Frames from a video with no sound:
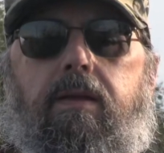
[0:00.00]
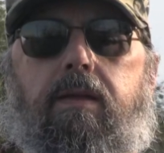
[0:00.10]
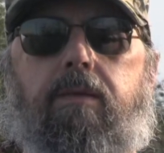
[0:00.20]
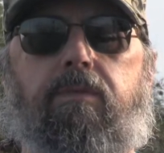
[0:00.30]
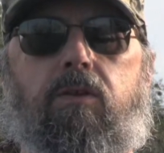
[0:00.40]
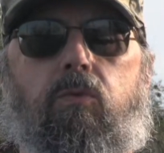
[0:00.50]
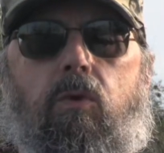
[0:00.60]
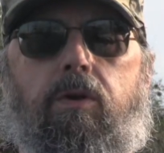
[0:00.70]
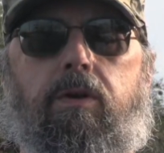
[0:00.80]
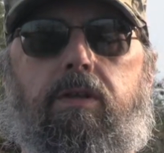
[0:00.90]
Keep these
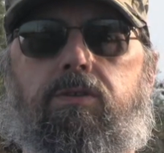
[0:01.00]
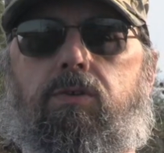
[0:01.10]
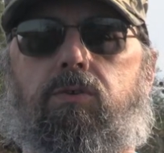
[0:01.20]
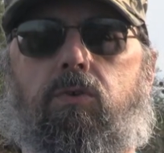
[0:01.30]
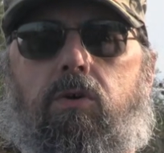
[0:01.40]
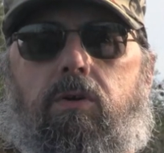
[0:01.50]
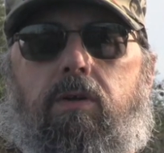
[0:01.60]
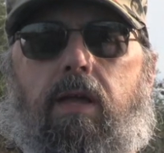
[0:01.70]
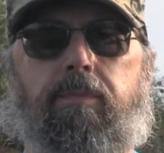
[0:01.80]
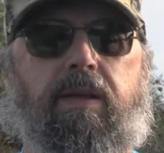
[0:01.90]
watered as usual
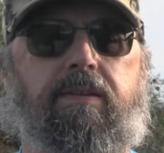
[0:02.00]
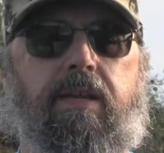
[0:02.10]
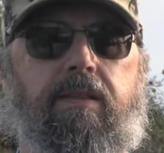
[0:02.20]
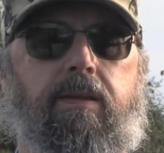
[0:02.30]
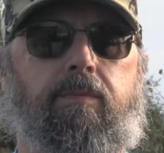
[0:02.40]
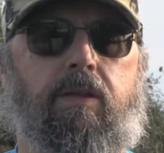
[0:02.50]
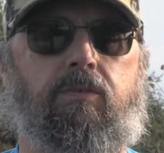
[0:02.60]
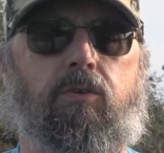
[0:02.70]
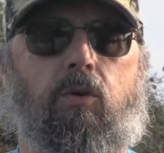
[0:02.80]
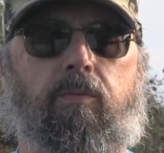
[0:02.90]
and maintain them as
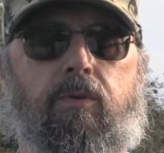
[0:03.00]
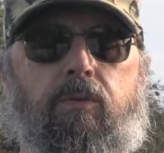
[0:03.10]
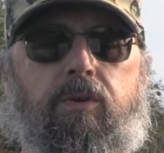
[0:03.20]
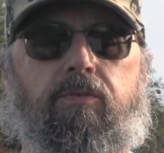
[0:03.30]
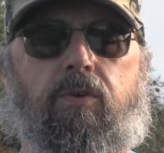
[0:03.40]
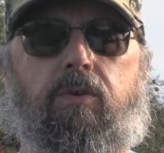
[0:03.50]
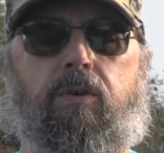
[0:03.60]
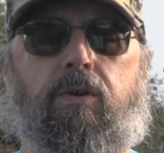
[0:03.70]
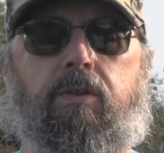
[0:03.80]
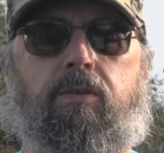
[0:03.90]
you normally would
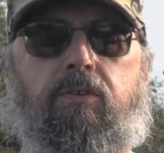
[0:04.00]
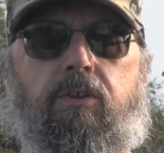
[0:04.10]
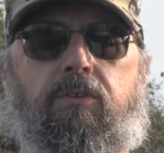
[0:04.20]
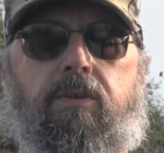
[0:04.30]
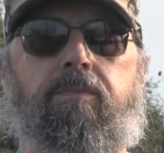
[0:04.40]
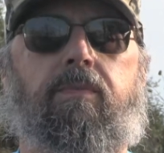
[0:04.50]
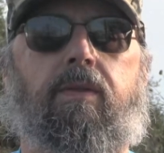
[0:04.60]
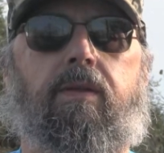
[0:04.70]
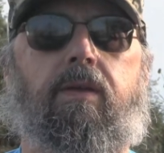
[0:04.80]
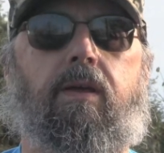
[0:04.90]
during the season.
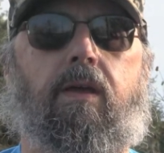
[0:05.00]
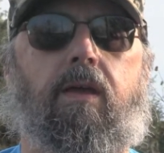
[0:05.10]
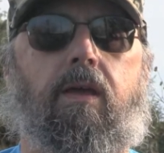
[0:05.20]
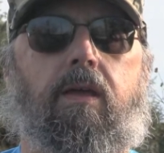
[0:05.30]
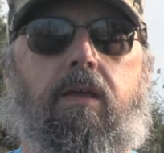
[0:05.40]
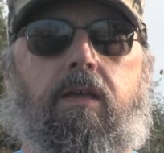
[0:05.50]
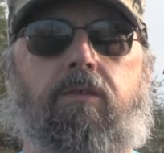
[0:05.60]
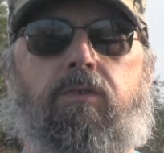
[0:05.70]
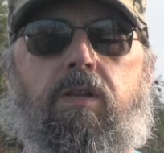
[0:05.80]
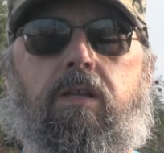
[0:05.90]

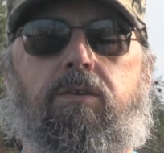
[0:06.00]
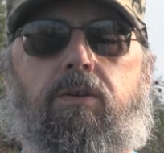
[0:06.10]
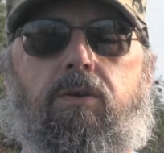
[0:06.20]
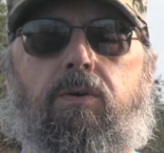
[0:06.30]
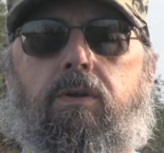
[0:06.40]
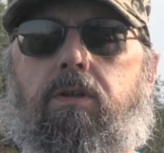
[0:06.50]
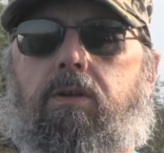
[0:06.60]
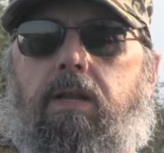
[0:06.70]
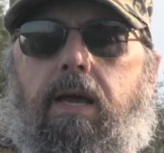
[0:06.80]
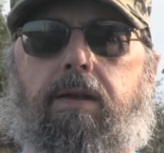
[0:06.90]
If you need to, you
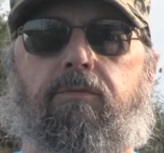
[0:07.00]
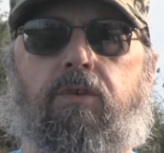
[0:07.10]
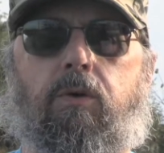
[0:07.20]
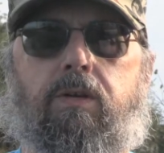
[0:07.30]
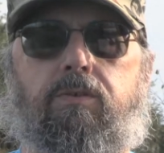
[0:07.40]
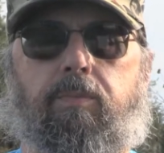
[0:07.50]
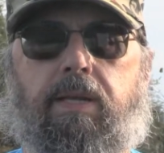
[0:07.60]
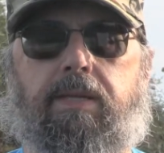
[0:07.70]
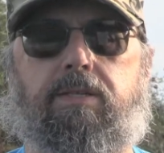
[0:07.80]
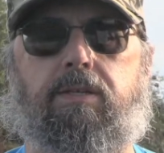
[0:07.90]
can add a few extra
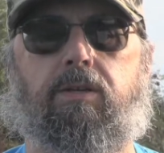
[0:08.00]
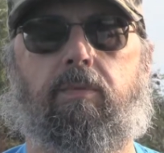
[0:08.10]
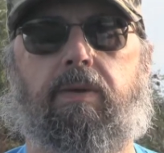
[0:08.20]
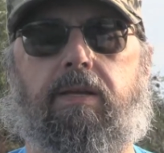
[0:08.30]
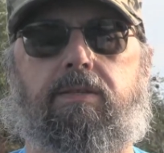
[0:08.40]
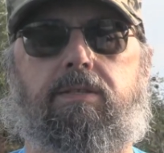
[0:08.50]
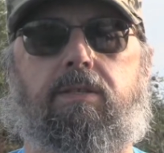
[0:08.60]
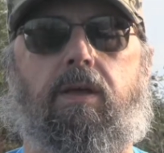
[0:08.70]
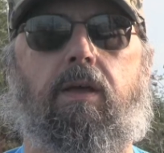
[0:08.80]
plants into your beds.